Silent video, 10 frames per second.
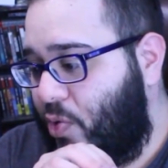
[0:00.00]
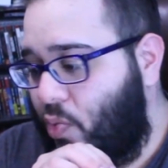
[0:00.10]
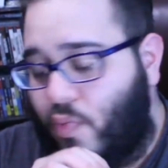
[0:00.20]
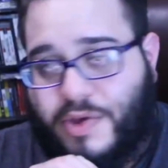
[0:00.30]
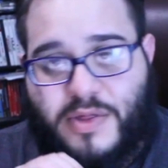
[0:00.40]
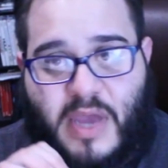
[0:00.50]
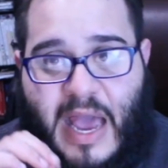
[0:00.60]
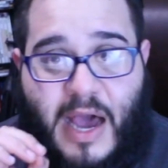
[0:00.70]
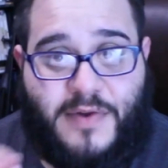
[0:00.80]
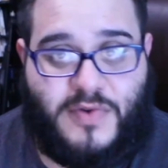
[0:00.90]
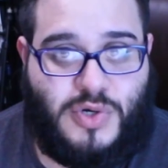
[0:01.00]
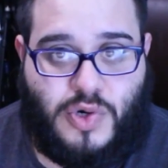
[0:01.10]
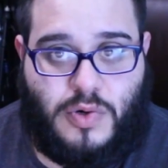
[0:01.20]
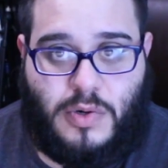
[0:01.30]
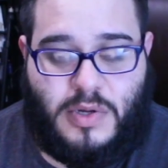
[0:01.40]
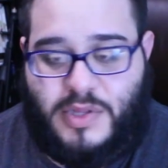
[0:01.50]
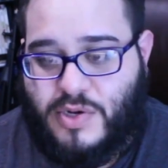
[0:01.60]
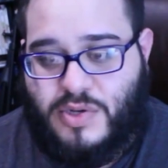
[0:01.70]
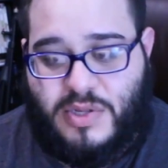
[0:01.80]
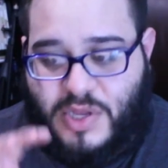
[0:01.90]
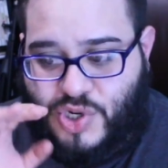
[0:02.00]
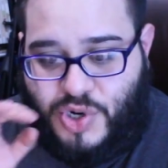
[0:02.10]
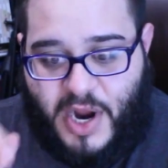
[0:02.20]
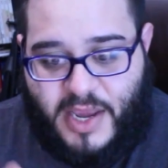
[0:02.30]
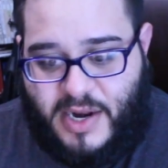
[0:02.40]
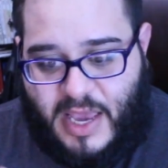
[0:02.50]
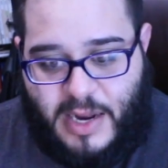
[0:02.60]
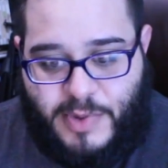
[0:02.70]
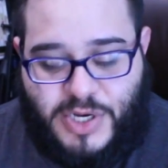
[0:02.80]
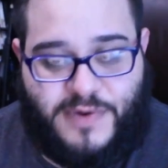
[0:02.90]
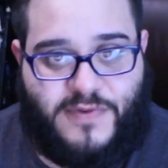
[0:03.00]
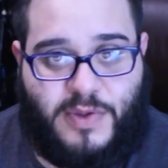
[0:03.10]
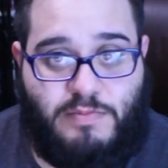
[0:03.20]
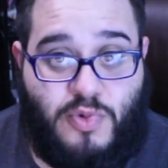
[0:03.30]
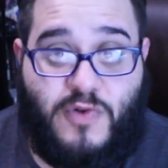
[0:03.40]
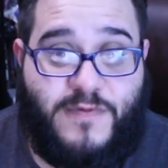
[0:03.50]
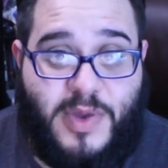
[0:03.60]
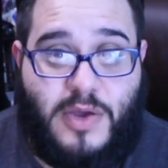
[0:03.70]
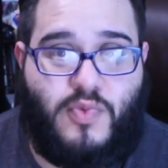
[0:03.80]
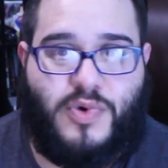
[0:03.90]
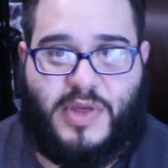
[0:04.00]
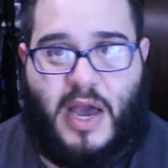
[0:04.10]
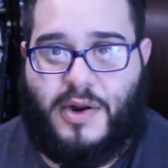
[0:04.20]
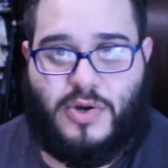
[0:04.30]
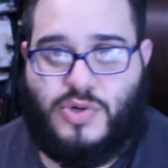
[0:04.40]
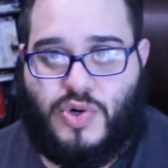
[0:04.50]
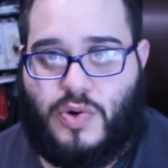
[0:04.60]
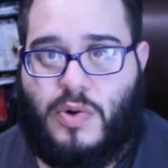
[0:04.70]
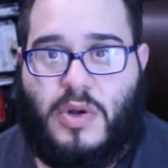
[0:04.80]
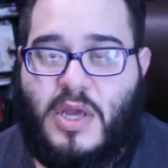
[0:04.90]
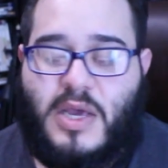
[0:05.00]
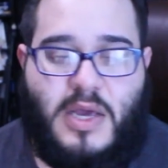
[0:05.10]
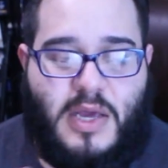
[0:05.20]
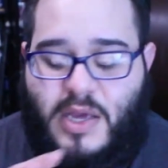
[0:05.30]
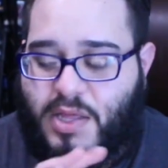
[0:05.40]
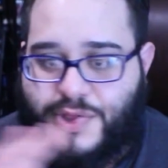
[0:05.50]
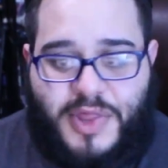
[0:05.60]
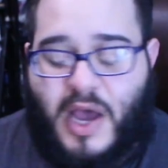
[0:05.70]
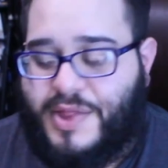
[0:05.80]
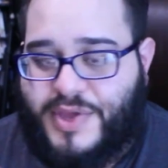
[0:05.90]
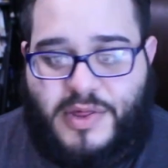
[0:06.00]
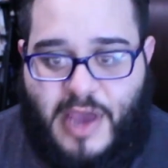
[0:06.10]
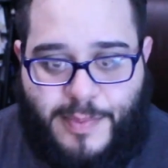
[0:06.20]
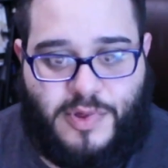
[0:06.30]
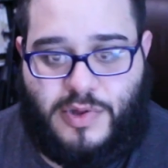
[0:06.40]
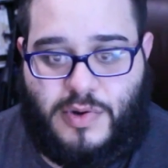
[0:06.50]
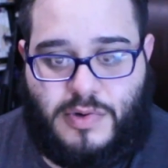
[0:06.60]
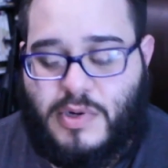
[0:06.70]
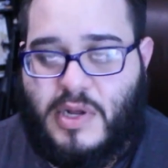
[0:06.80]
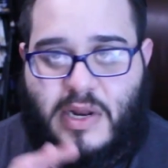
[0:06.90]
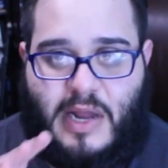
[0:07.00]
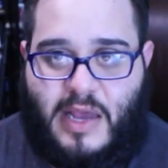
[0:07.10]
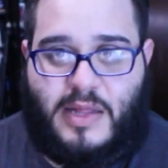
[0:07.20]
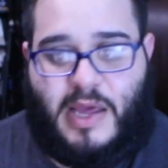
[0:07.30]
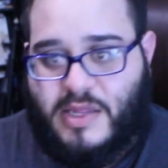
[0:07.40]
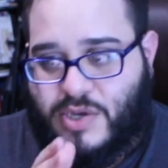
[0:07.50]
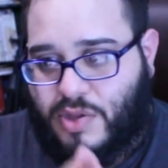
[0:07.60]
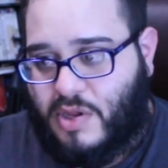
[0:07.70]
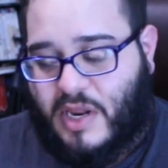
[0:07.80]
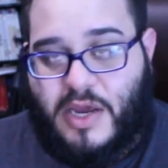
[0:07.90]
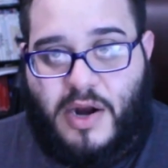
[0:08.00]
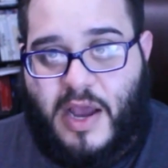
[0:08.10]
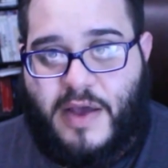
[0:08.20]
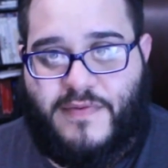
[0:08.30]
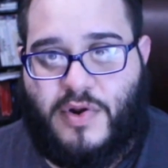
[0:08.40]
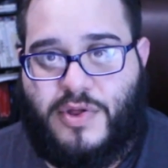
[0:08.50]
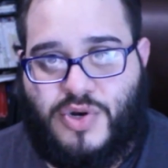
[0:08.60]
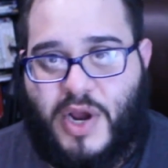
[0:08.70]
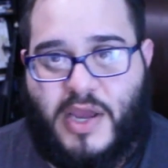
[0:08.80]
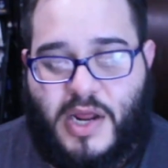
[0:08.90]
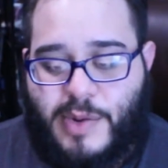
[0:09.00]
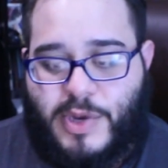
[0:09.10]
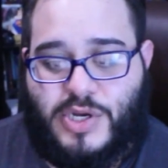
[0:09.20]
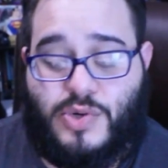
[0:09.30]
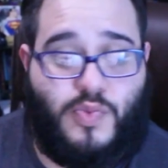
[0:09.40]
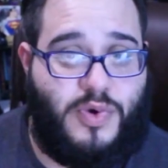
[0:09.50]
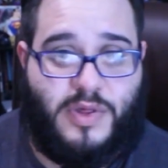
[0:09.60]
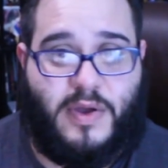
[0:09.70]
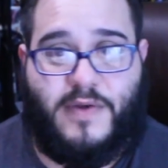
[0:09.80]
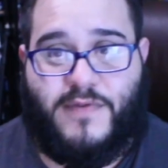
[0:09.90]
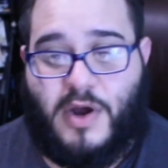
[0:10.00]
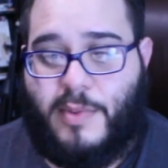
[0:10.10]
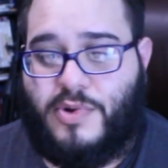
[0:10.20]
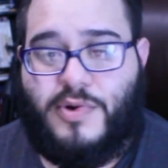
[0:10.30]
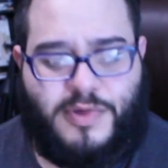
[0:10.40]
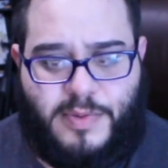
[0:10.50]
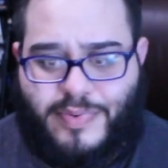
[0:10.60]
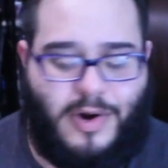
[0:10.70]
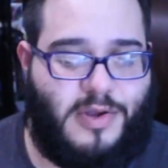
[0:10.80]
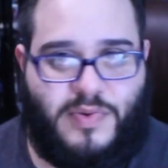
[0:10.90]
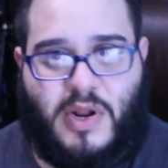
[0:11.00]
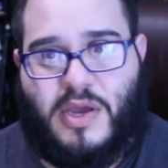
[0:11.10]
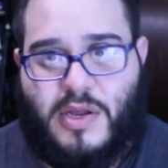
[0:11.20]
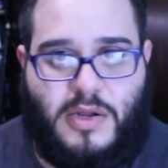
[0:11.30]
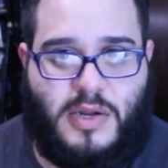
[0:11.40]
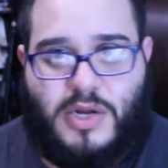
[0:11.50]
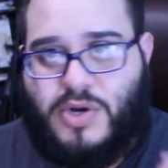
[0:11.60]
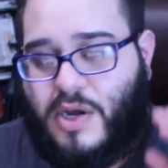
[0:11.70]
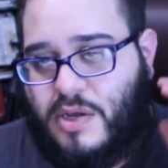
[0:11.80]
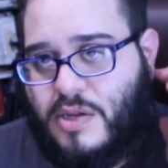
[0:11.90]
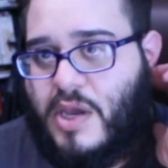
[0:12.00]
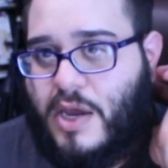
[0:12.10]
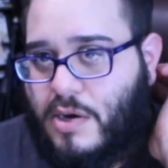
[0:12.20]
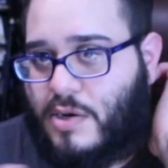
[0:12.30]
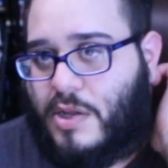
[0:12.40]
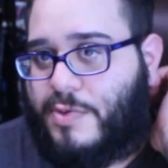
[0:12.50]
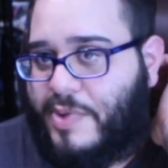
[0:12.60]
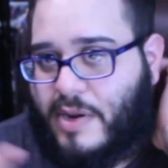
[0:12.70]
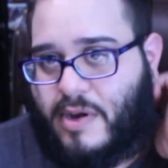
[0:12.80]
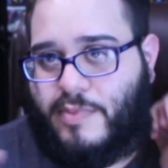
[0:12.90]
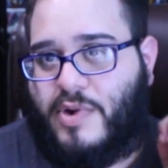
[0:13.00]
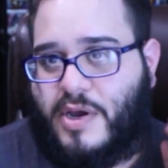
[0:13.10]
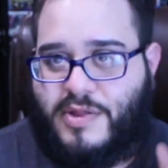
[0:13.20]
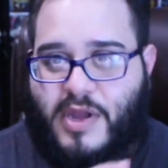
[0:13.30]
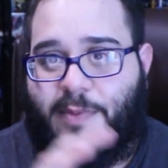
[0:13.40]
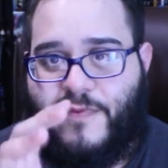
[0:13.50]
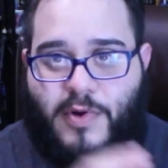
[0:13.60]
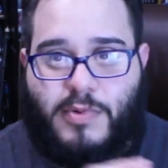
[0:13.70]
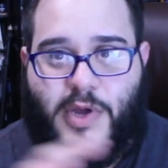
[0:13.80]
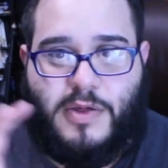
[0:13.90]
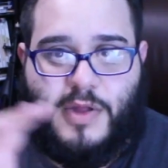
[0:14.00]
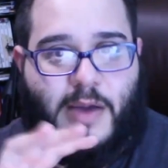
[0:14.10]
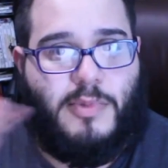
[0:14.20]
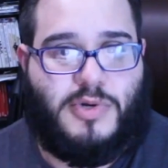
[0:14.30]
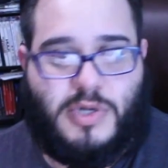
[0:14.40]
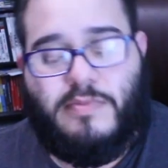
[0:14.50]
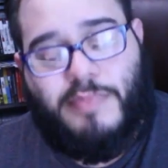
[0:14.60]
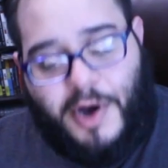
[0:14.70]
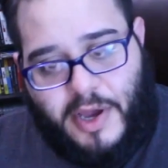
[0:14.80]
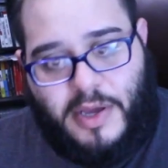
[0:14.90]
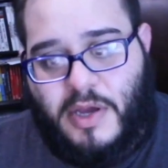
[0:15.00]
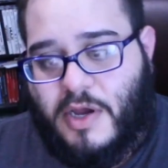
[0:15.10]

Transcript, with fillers: was out of control. The the dragon animation for the movement was out of control. This episode, like to the later half, and all the dragon animation was phenomenal. There were some parts where like it looked like dragon kind of looked a little bit like more like a stop foot, like stop motion, but